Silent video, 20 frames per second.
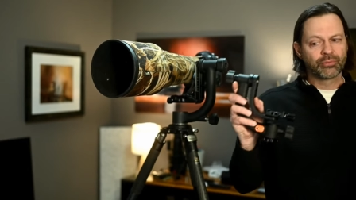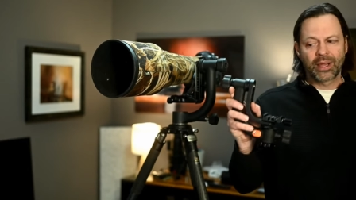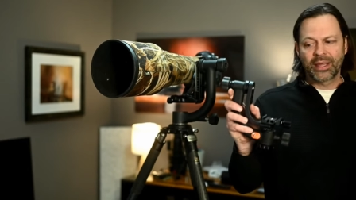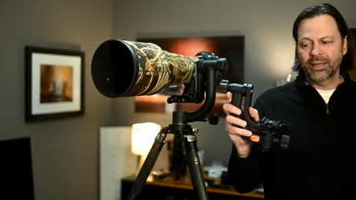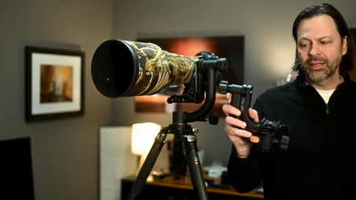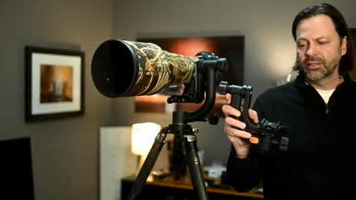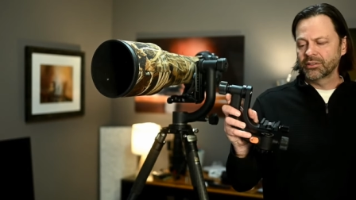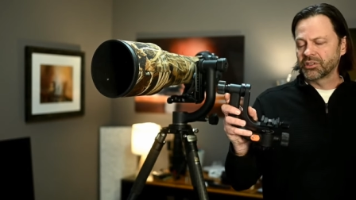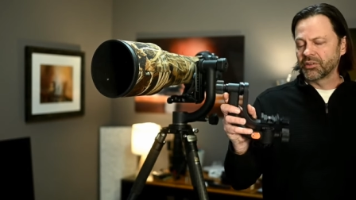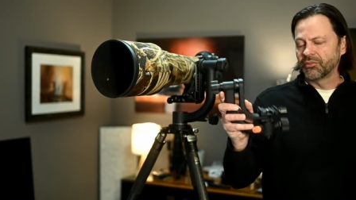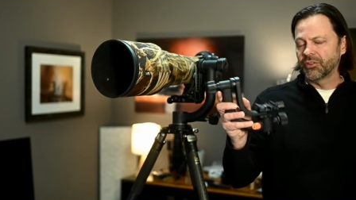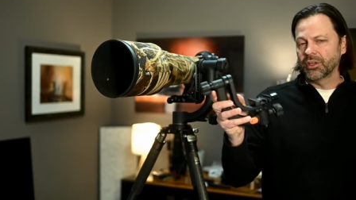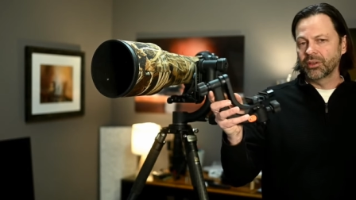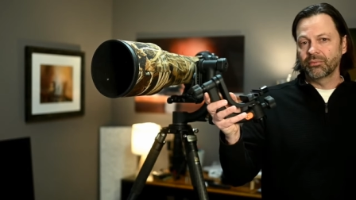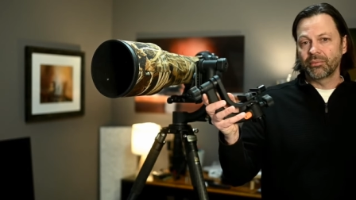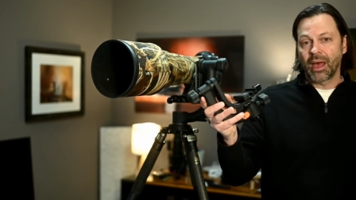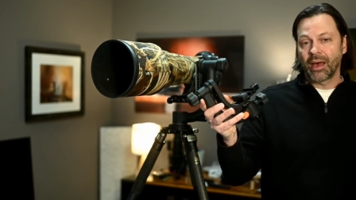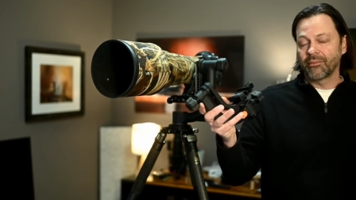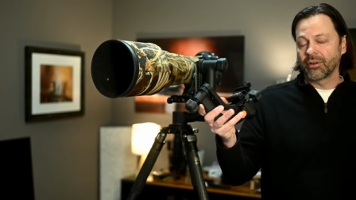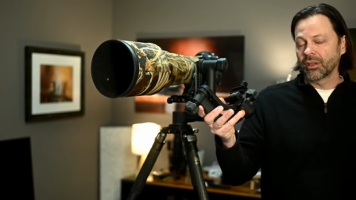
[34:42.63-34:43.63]
ratings. If you
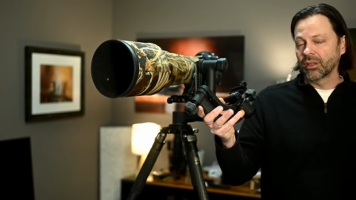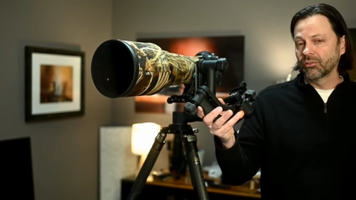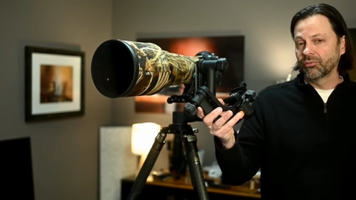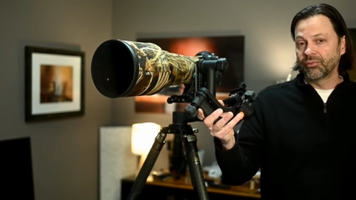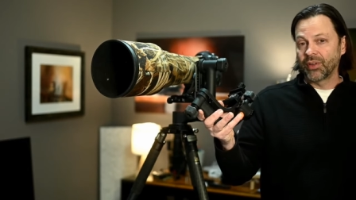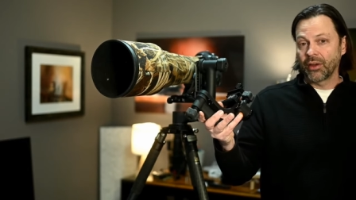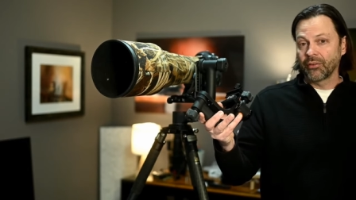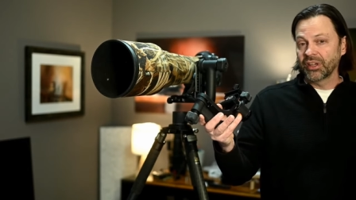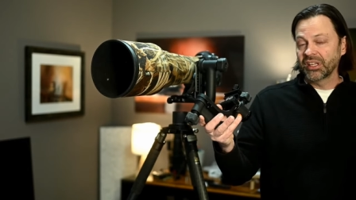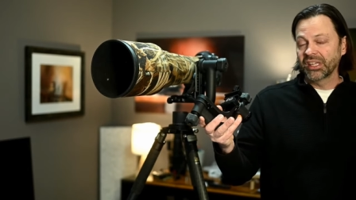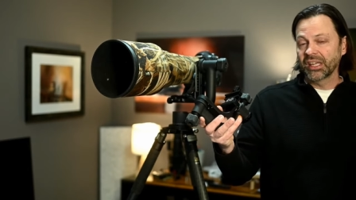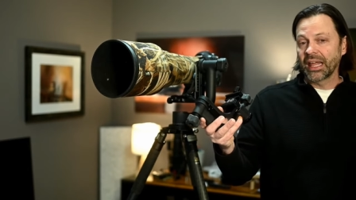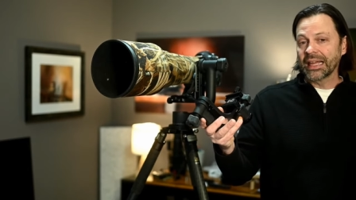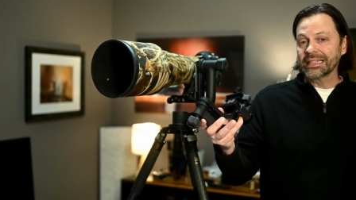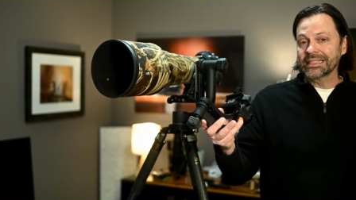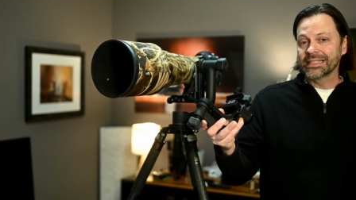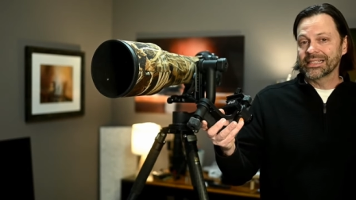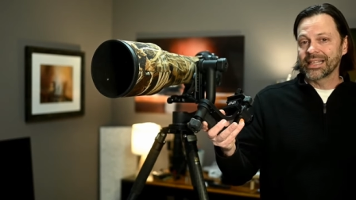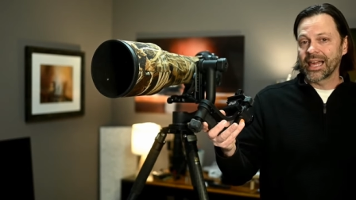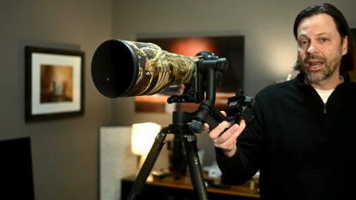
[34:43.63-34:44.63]
have a very
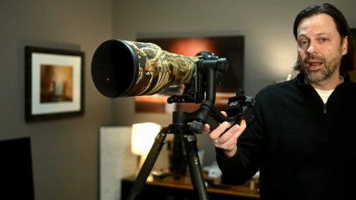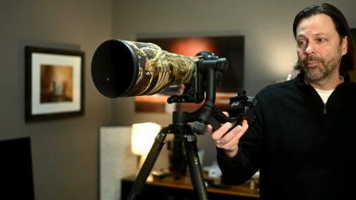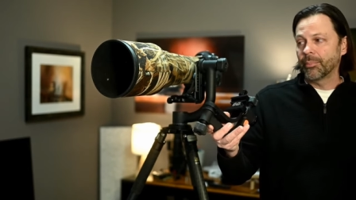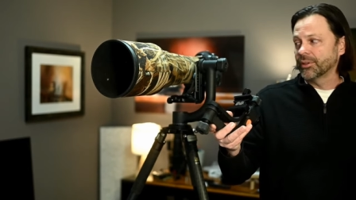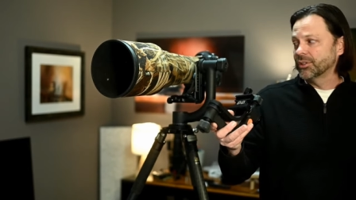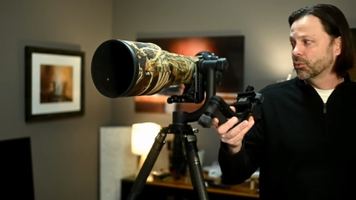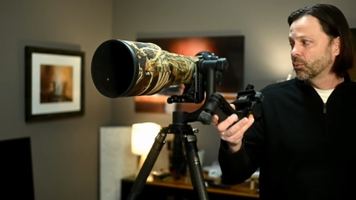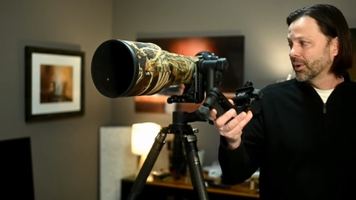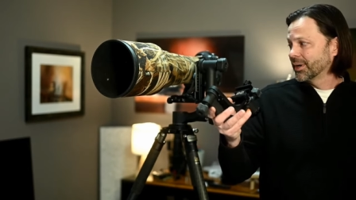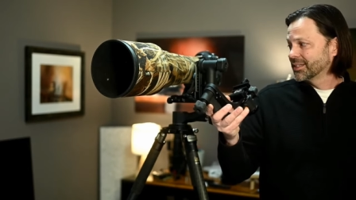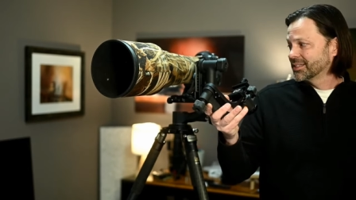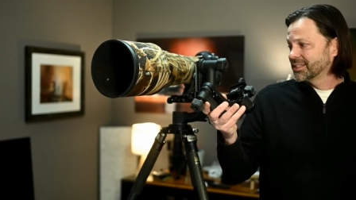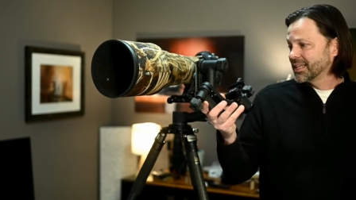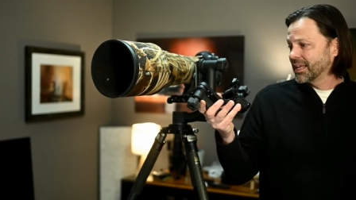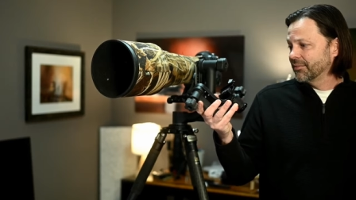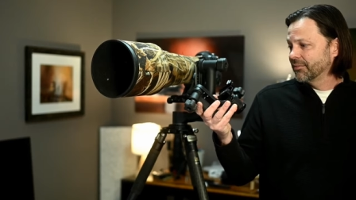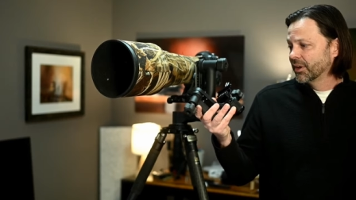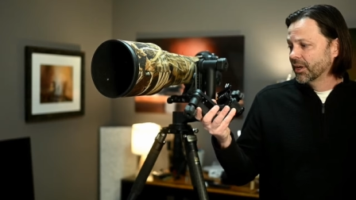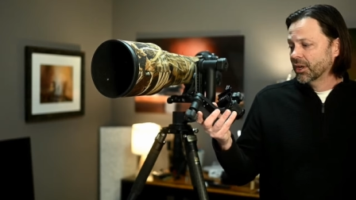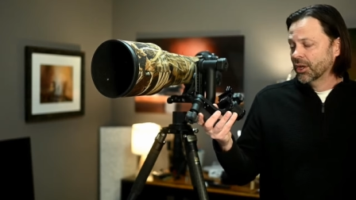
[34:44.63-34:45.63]
light setup and you want to
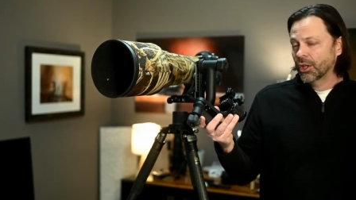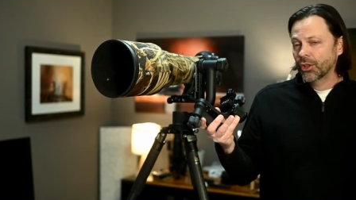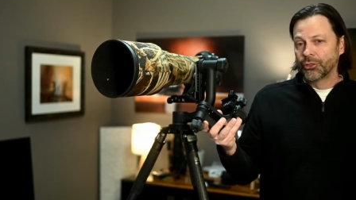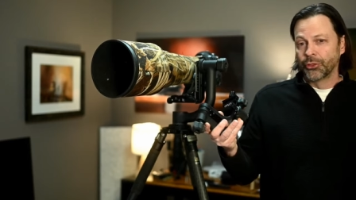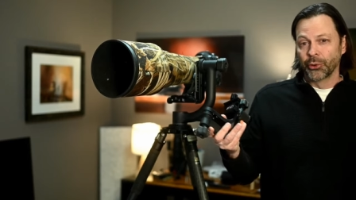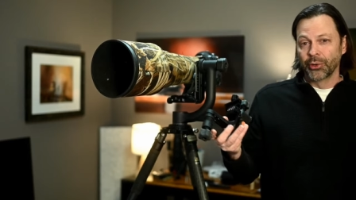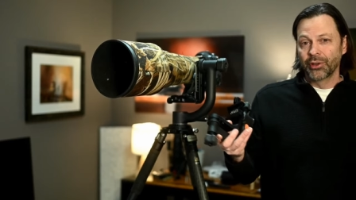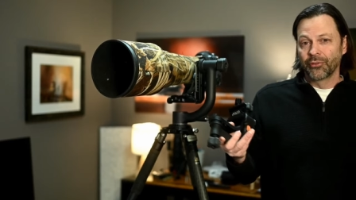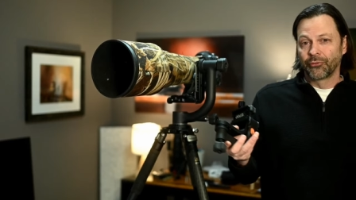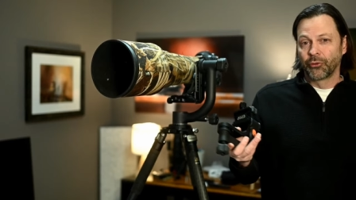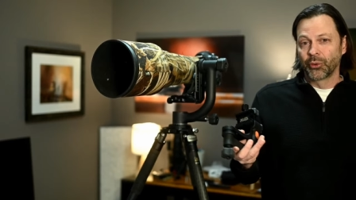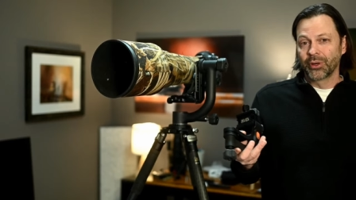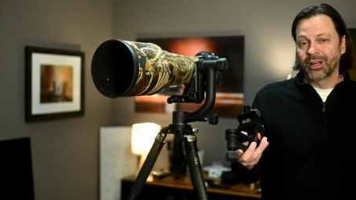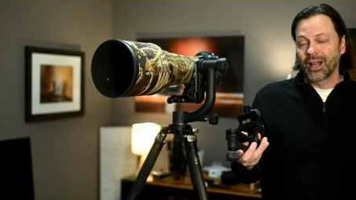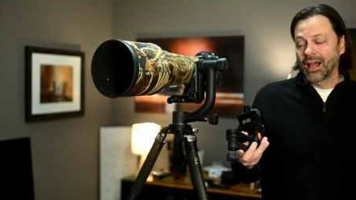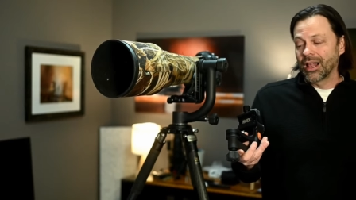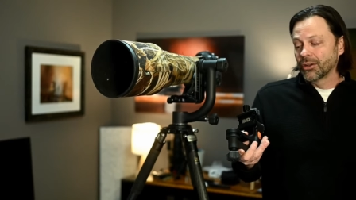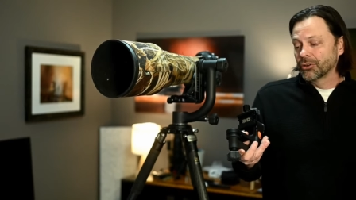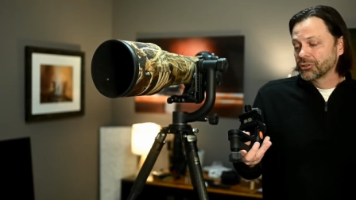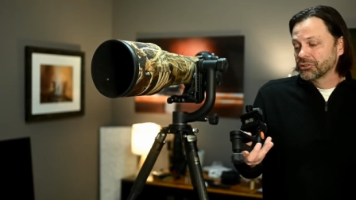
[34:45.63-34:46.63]
save 30 or 40
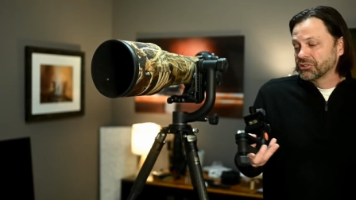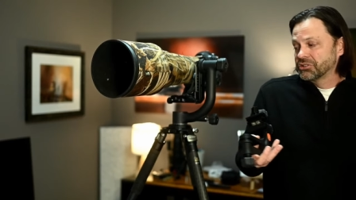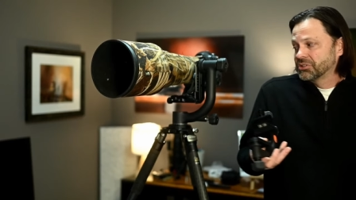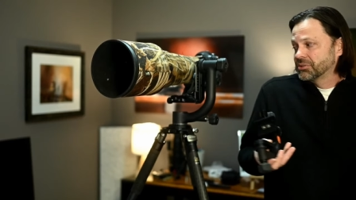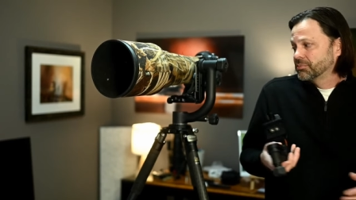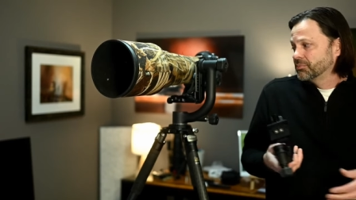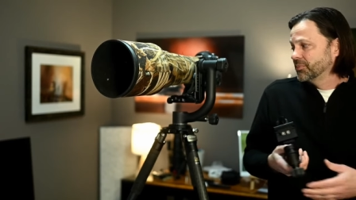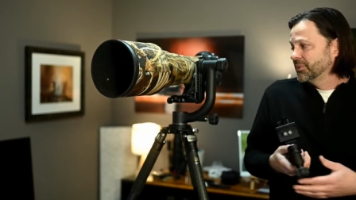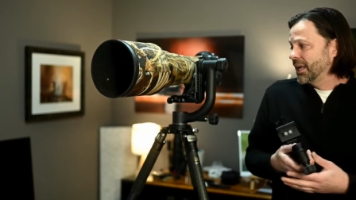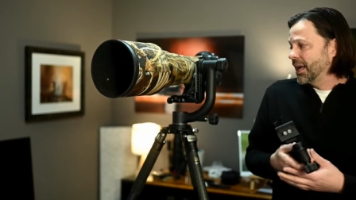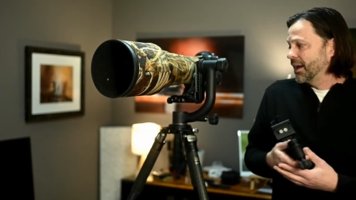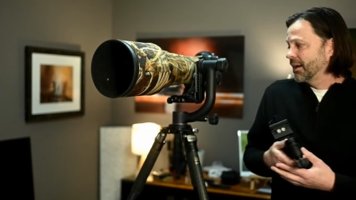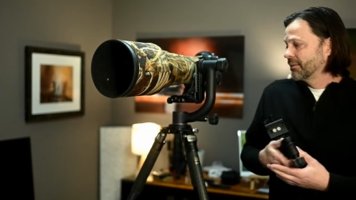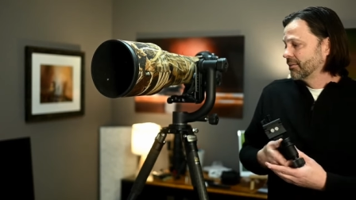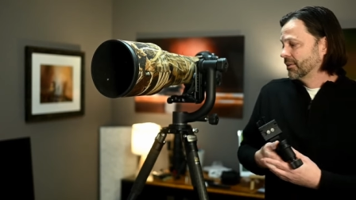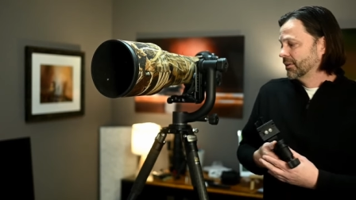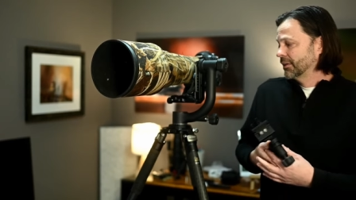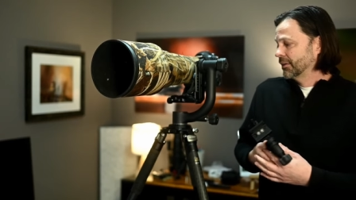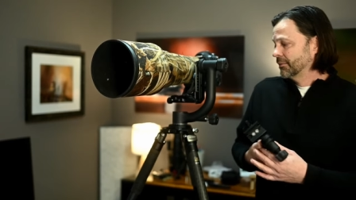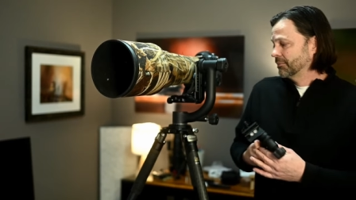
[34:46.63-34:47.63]
dollars, yeah,
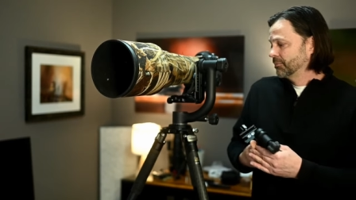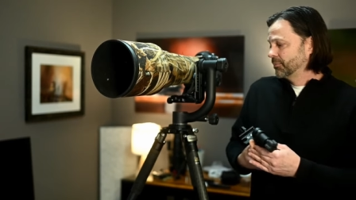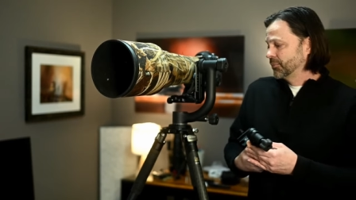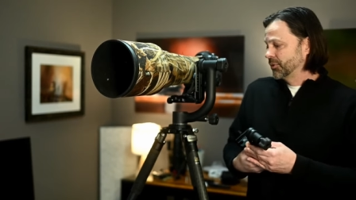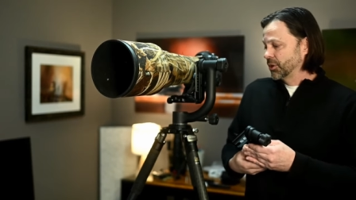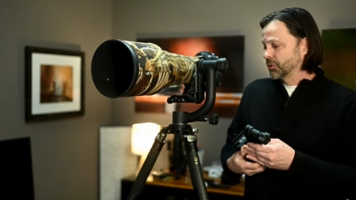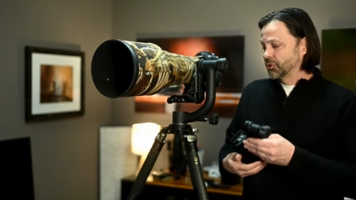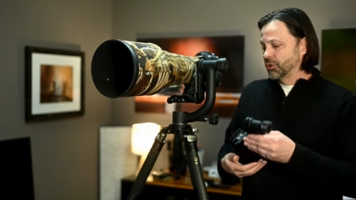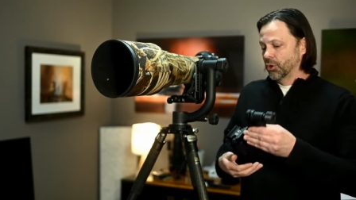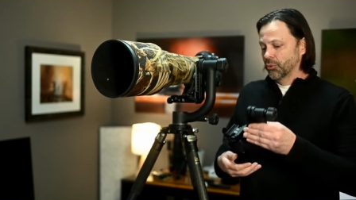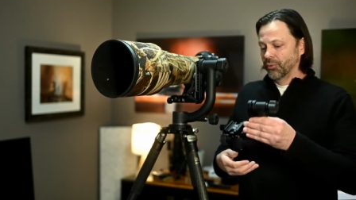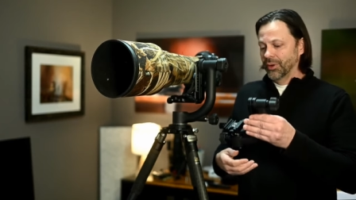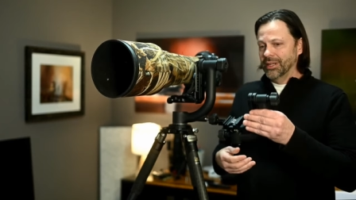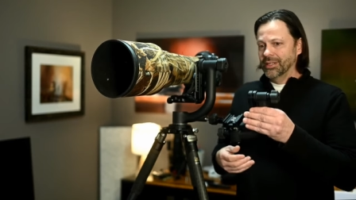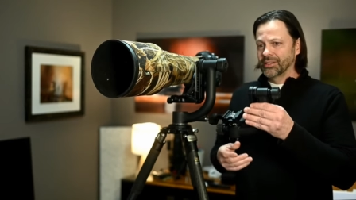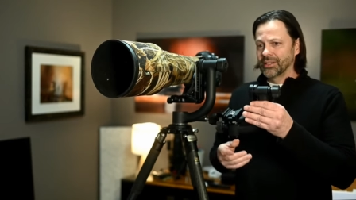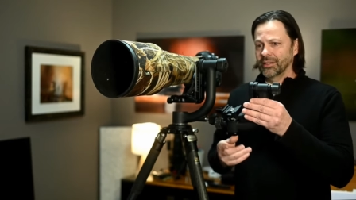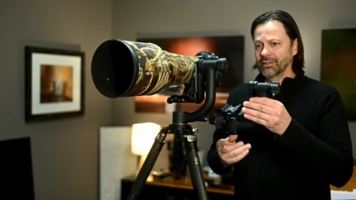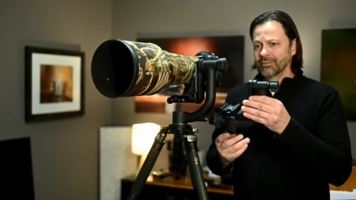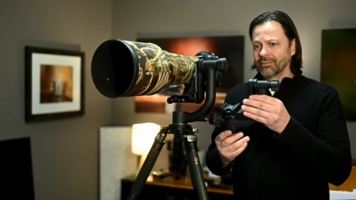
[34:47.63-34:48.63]
there's no
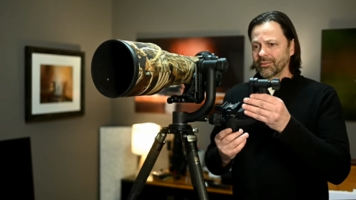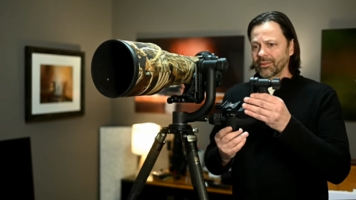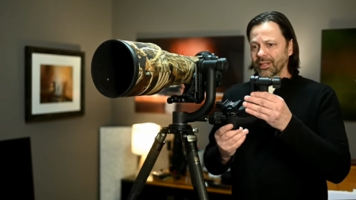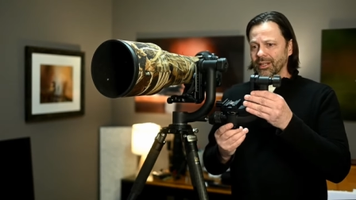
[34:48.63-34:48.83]
reason.